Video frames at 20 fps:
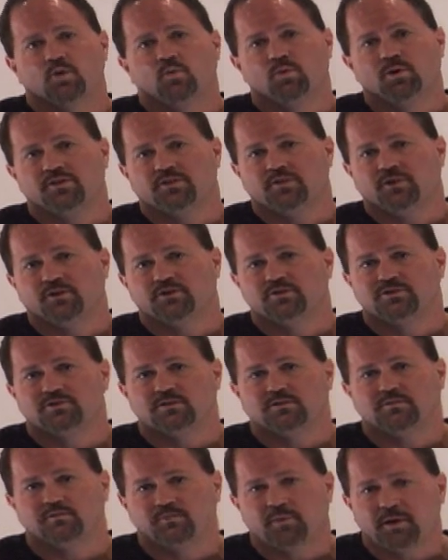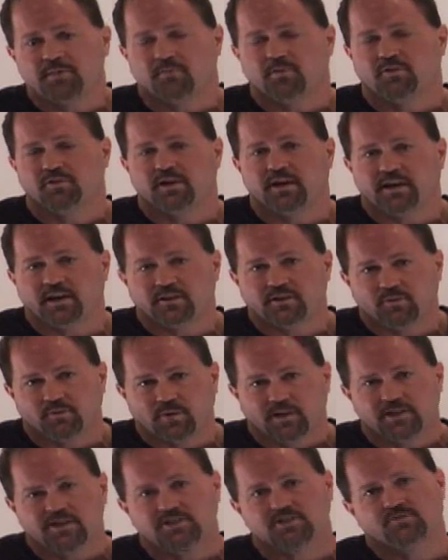with those people that the
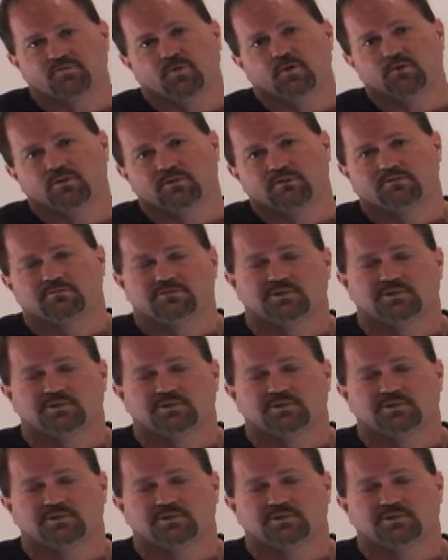religious folk